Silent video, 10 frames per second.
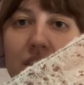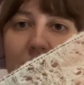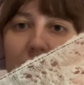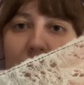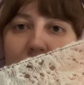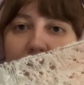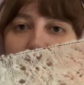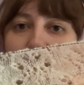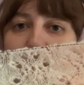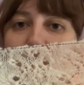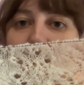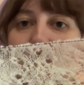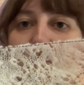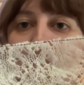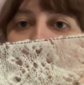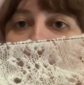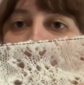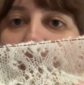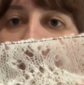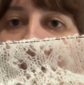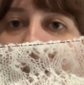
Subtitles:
like. It looks really